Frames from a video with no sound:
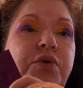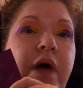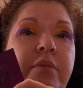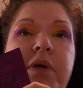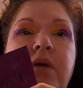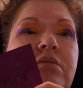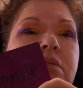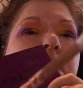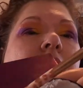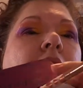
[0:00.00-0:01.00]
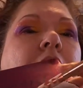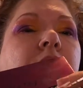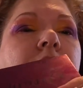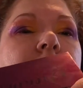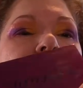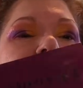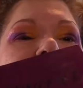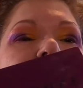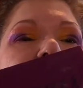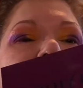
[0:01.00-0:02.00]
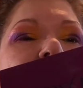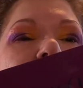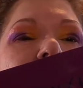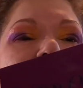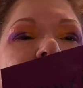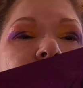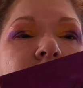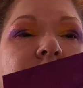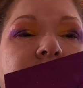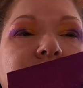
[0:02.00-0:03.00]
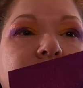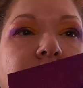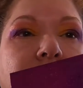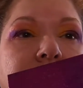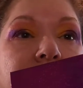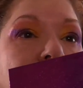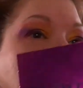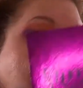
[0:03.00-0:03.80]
you happy. Not what makes other people happy, but what makes you happy.